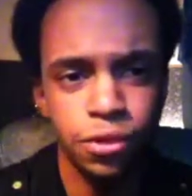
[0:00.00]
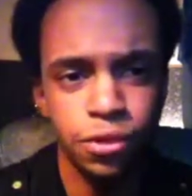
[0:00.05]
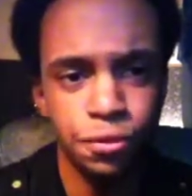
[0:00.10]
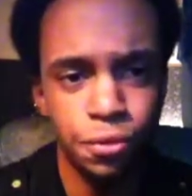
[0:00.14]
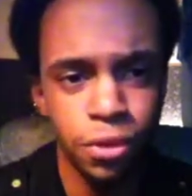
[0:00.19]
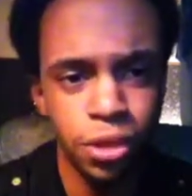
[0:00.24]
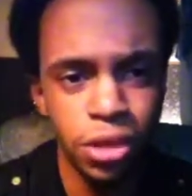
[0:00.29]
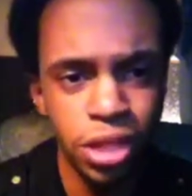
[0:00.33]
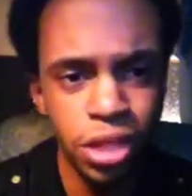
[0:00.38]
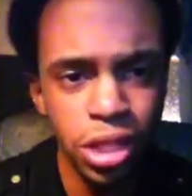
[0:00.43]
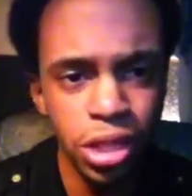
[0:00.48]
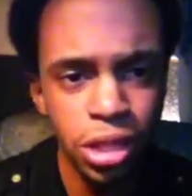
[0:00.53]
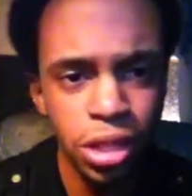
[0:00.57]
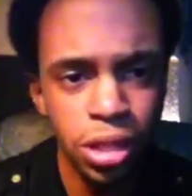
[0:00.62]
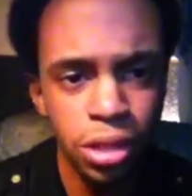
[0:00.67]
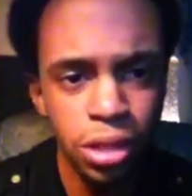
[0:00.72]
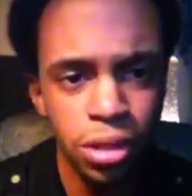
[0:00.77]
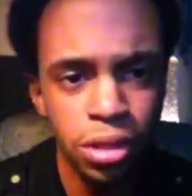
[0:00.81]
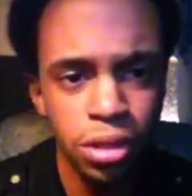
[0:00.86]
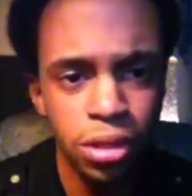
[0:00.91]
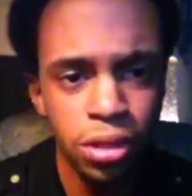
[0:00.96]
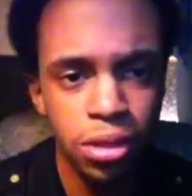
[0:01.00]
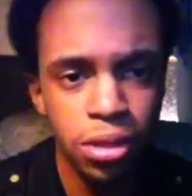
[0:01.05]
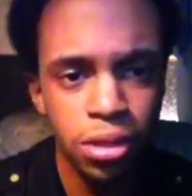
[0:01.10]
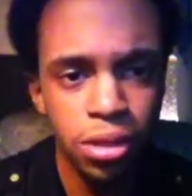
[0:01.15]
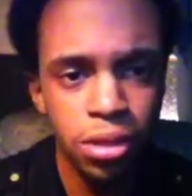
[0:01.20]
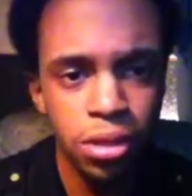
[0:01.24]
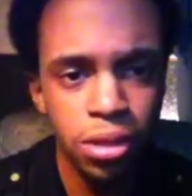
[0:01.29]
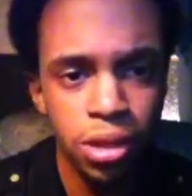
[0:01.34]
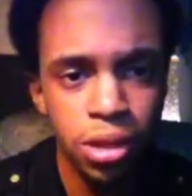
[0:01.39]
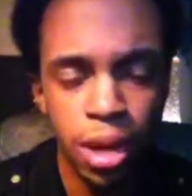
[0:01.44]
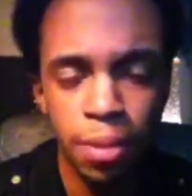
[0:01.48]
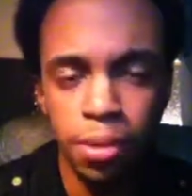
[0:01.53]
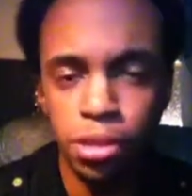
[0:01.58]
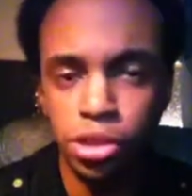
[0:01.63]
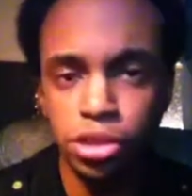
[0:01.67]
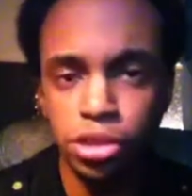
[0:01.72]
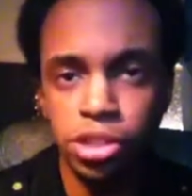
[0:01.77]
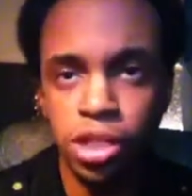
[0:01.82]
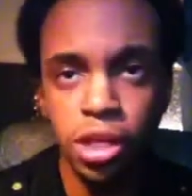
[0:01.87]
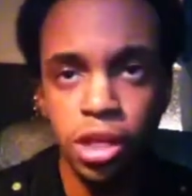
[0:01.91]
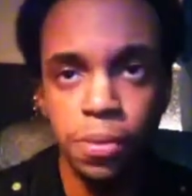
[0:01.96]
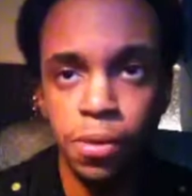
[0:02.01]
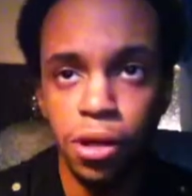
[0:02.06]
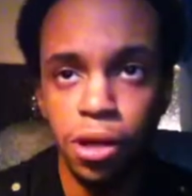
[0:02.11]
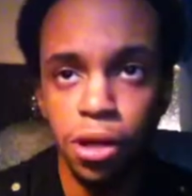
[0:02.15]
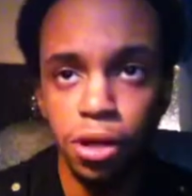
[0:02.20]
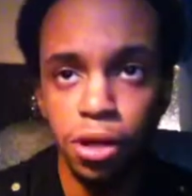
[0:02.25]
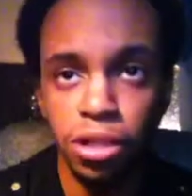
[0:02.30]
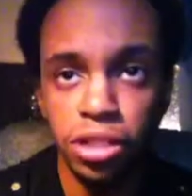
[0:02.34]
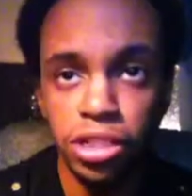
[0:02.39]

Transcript: Really? How about you take care of